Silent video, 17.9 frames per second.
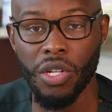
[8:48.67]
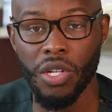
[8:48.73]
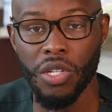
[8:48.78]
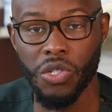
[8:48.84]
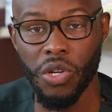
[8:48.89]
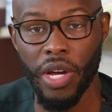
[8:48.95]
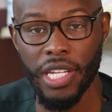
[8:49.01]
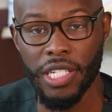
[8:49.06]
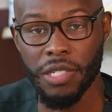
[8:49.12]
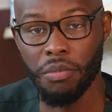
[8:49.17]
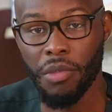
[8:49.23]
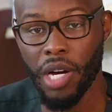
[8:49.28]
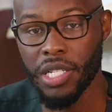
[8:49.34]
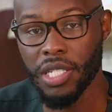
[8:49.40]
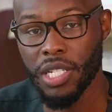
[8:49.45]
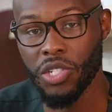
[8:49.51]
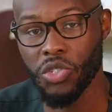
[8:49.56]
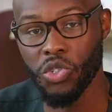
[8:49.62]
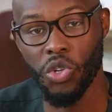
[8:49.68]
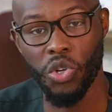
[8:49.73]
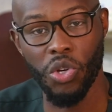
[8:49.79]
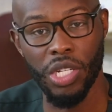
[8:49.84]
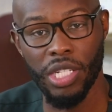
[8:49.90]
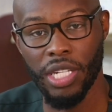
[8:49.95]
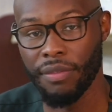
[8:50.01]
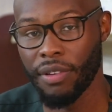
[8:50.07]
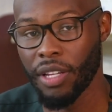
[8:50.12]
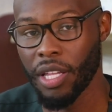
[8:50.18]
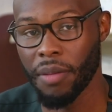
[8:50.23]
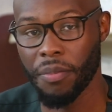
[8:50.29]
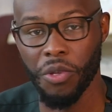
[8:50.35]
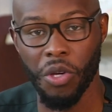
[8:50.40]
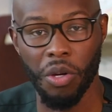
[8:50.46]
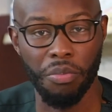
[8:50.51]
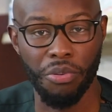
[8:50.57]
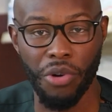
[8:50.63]
So as much as you could develop
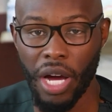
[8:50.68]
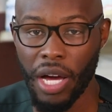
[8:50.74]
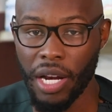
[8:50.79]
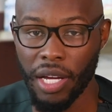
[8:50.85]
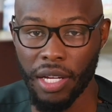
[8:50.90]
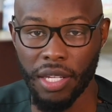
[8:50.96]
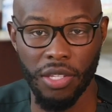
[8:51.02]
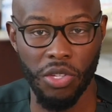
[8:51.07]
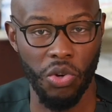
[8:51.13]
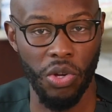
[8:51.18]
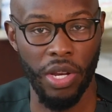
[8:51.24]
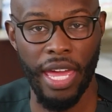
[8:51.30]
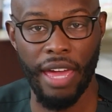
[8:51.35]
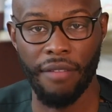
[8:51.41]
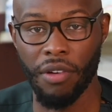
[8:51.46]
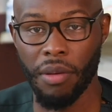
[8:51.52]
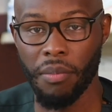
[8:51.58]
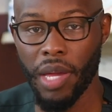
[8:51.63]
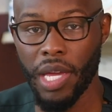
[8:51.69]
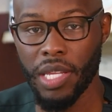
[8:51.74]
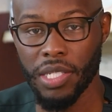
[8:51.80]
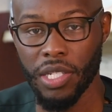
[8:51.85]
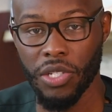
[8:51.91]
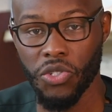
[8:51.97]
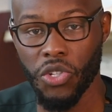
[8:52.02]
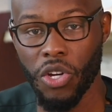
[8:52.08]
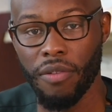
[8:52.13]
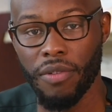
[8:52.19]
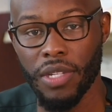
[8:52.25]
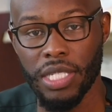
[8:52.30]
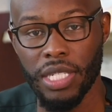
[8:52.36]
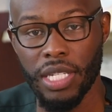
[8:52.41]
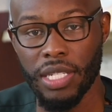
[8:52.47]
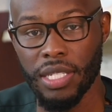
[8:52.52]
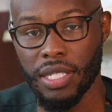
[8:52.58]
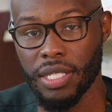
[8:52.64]
your product, you could have amazing
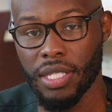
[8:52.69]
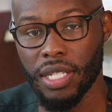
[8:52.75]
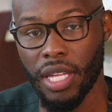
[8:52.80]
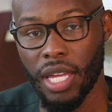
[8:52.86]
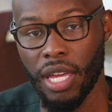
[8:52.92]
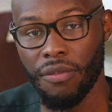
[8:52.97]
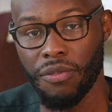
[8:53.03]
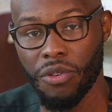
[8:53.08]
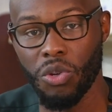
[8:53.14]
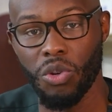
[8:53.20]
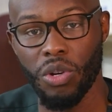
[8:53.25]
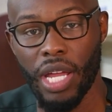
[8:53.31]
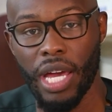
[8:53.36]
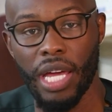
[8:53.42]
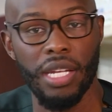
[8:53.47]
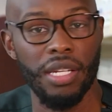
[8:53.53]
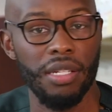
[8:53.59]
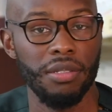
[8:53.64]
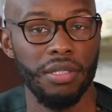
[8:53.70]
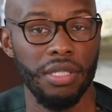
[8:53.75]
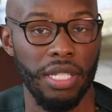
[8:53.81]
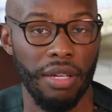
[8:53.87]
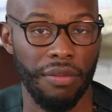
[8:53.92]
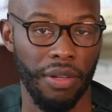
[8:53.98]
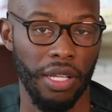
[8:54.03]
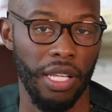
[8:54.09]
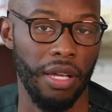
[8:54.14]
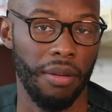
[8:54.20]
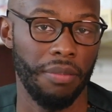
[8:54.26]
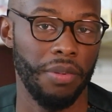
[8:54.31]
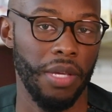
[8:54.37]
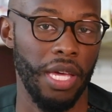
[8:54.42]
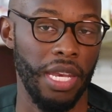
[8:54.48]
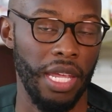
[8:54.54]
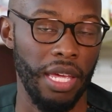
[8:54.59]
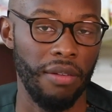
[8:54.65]
services, if you do not develop
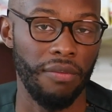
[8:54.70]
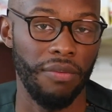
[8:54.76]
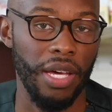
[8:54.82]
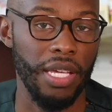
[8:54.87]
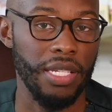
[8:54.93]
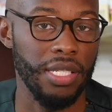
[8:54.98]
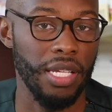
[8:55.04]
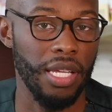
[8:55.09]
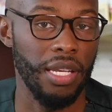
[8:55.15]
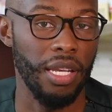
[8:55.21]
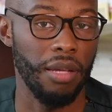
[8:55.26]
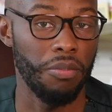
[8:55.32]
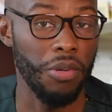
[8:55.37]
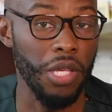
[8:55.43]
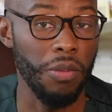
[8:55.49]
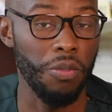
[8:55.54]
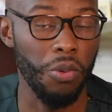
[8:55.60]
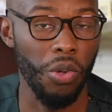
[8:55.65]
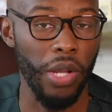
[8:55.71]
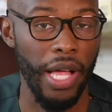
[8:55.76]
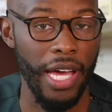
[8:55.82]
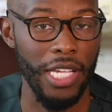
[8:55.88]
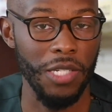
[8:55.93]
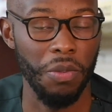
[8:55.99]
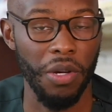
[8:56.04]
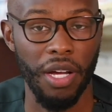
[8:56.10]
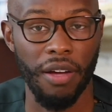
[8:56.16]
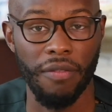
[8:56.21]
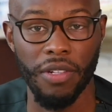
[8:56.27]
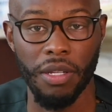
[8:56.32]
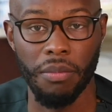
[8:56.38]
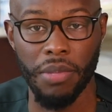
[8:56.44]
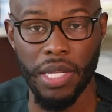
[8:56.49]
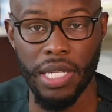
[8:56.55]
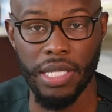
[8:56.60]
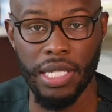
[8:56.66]
and invest in the people aspect of the
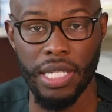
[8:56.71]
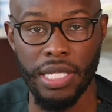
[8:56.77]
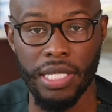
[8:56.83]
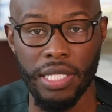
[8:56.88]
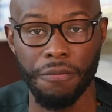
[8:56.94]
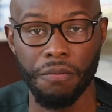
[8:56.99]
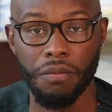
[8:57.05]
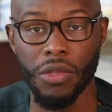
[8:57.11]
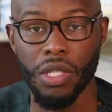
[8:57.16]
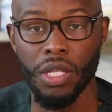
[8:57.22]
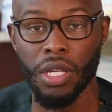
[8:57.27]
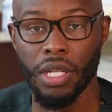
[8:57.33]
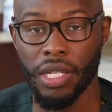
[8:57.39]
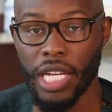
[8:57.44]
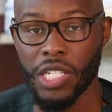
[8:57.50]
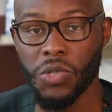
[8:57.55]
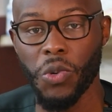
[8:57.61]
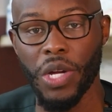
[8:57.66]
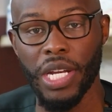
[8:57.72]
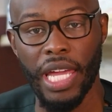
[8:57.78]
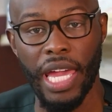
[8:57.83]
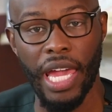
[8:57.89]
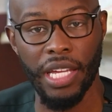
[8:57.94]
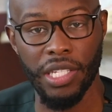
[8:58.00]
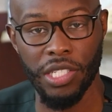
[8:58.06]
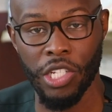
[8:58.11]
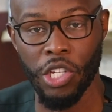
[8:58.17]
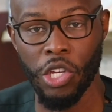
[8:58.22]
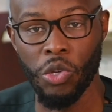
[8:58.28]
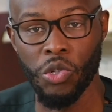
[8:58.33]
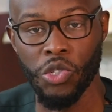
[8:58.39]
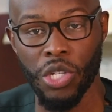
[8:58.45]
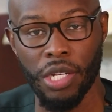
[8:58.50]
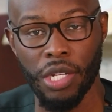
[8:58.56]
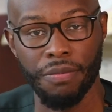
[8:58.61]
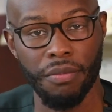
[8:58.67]
business, that's when the
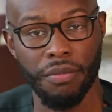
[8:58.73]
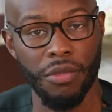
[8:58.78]
execution